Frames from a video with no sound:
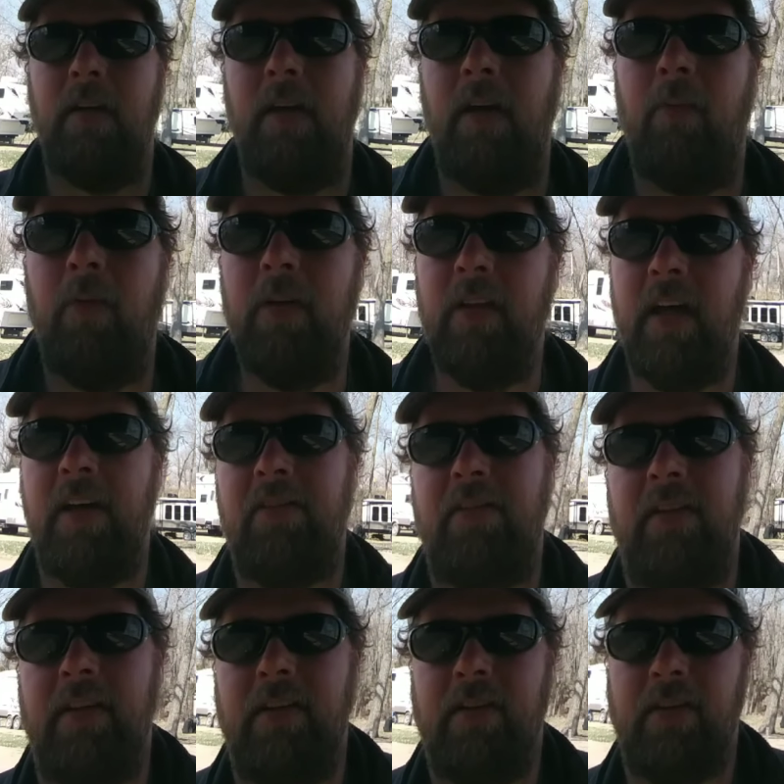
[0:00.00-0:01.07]
Now, one last
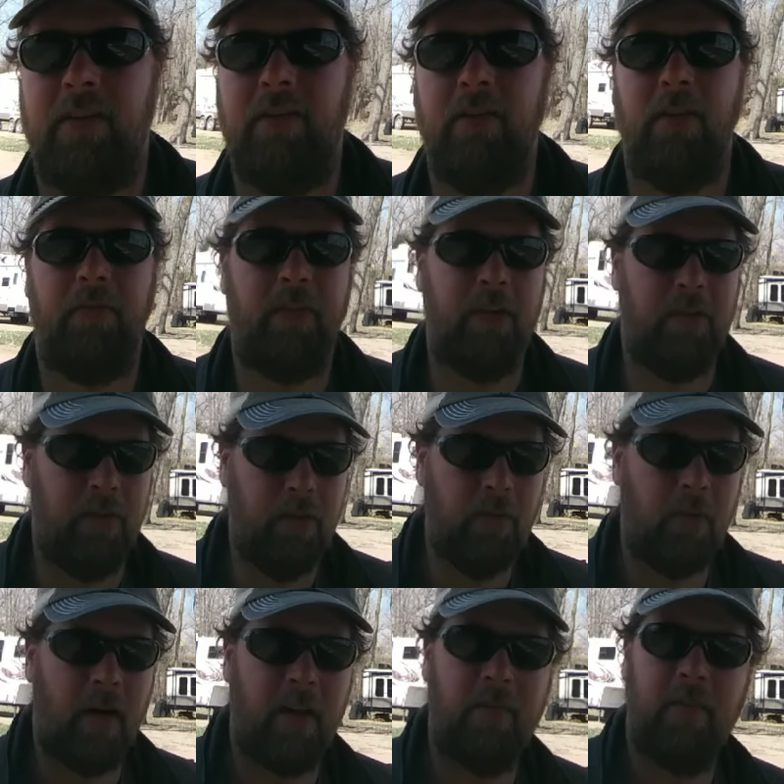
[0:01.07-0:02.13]
thing you could do if you do
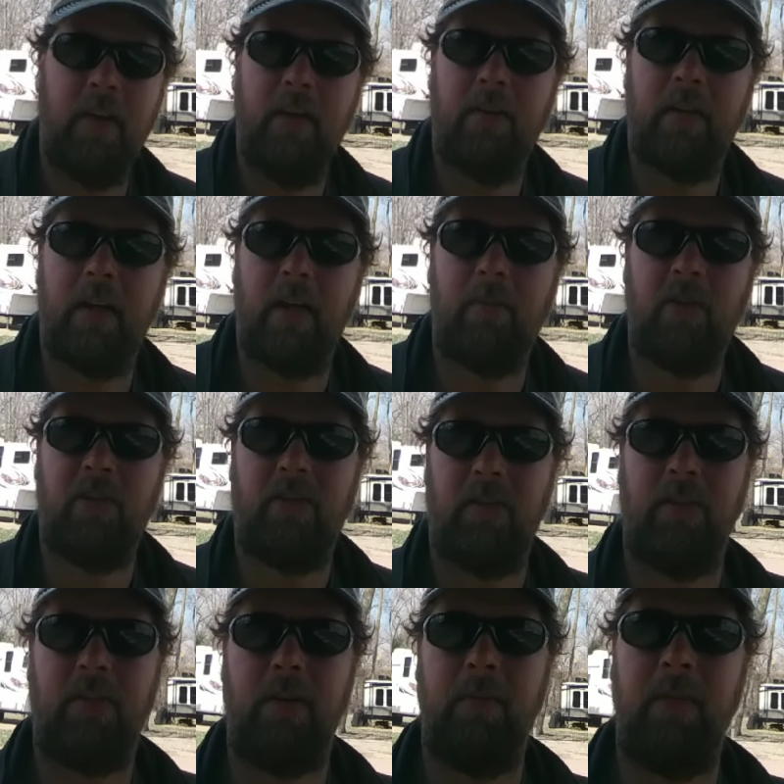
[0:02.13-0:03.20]
want a video camera
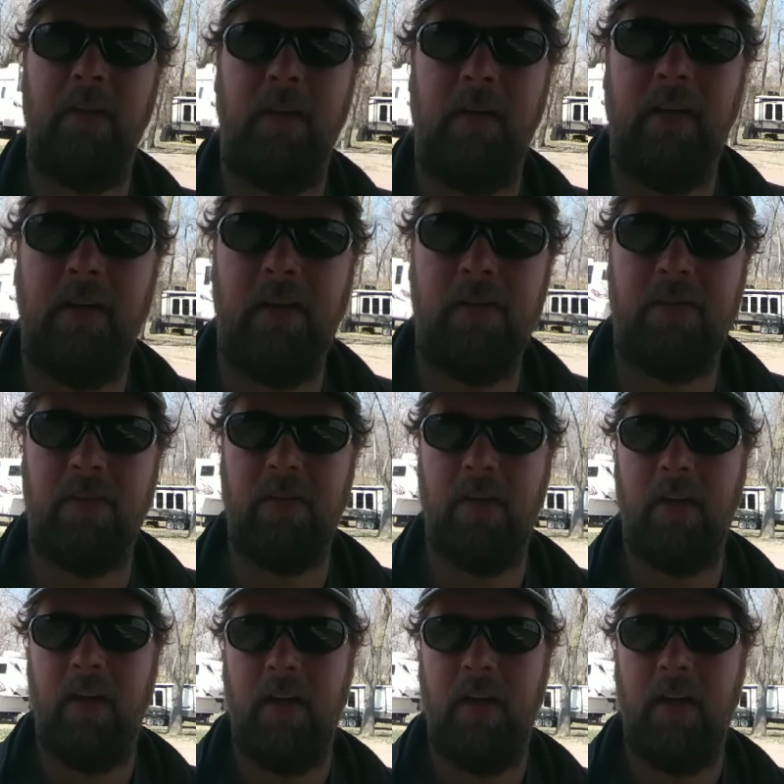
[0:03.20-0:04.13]
system is,